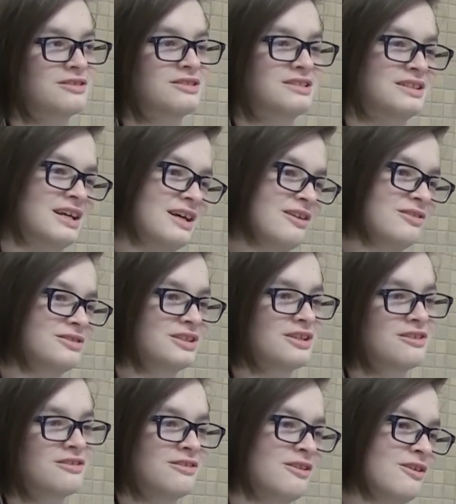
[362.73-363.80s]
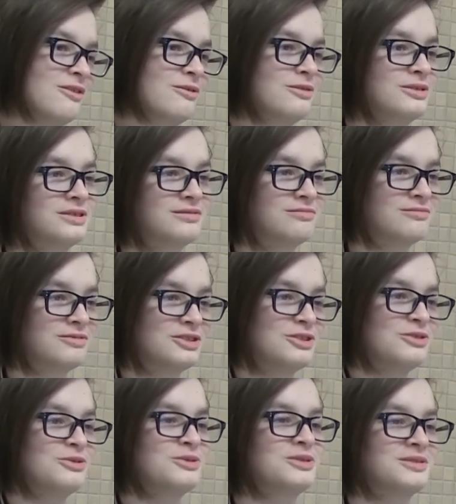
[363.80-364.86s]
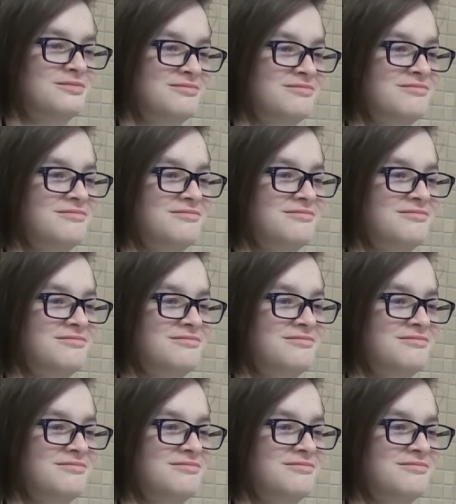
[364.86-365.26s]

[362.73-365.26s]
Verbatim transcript: good sales, good clothes, shoes.